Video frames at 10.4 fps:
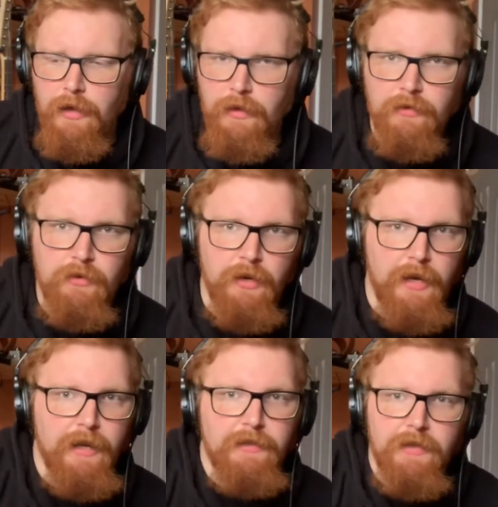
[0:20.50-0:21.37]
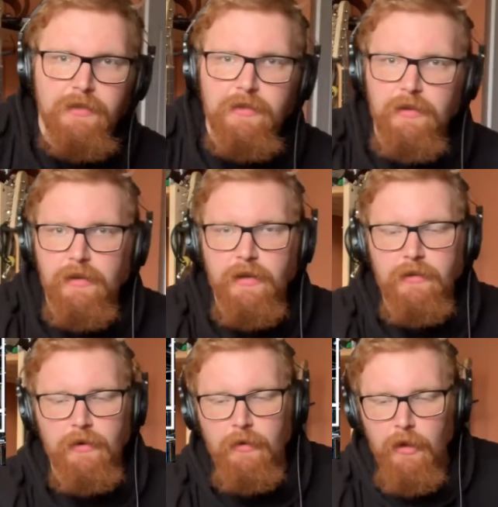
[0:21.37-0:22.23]
Sorry guys, didn't see you guys
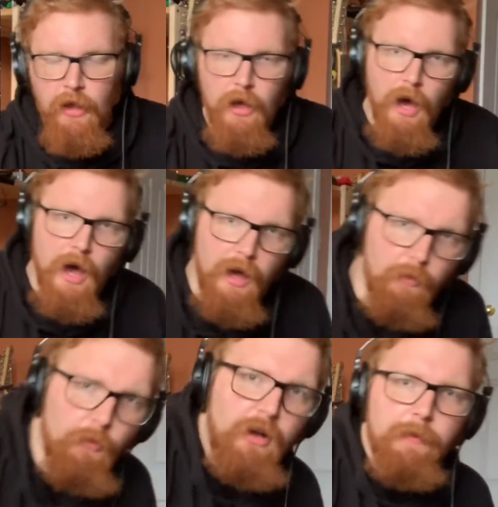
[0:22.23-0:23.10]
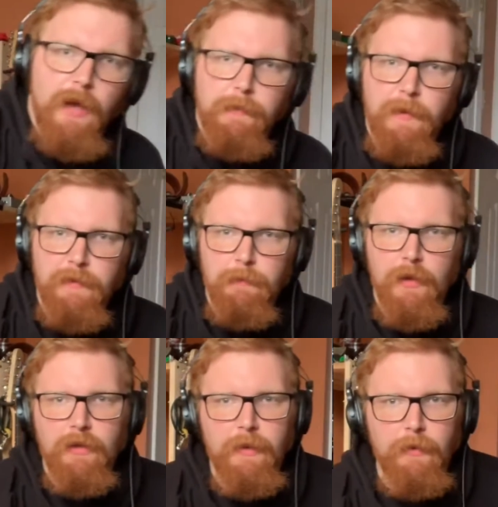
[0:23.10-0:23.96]
there. Welcome back to Basement
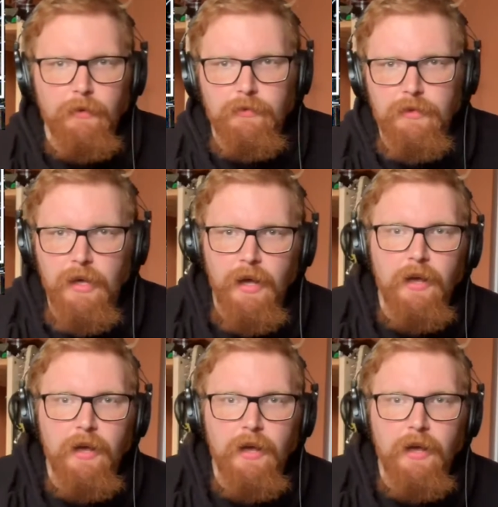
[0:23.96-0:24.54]
Pedal Demos.